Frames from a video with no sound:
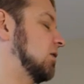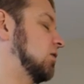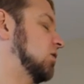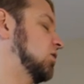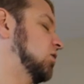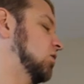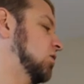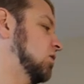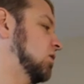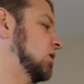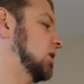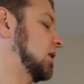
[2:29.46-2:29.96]

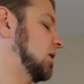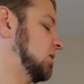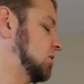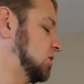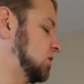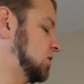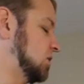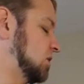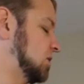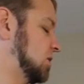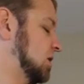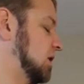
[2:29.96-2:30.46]
server that I was
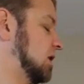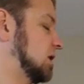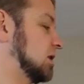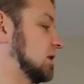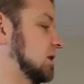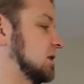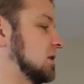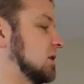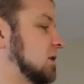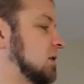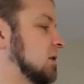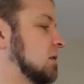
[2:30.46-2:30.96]
just logged
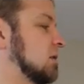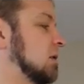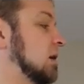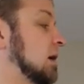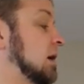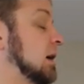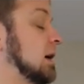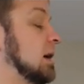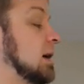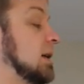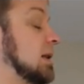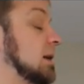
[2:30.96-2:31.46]
into.
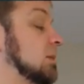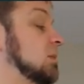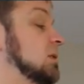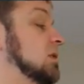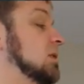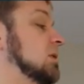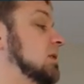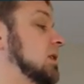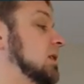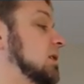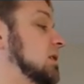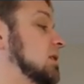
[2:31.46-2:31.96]
I'm
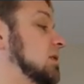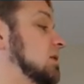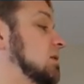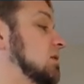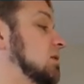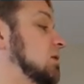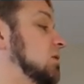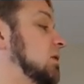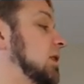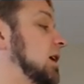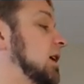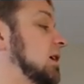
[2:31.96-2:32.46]
still logged into,
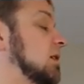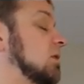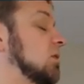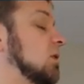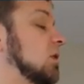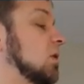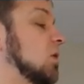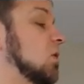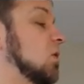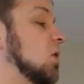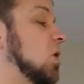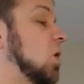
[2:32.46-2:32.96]
in fact. I'm going
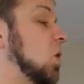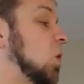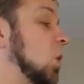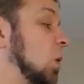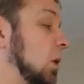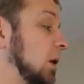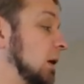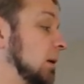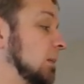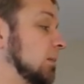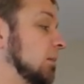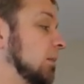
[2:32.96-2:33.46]
to go
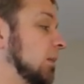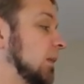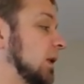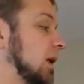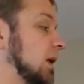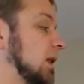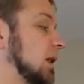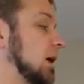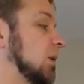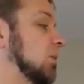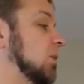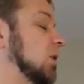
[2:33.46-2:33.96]
colon,
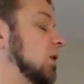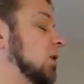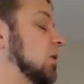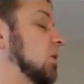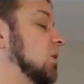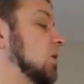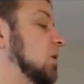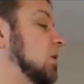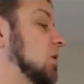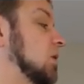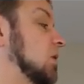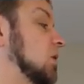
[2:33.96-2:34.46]
and then we're
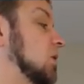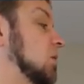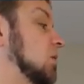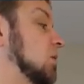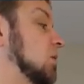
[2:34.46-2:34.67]
going to go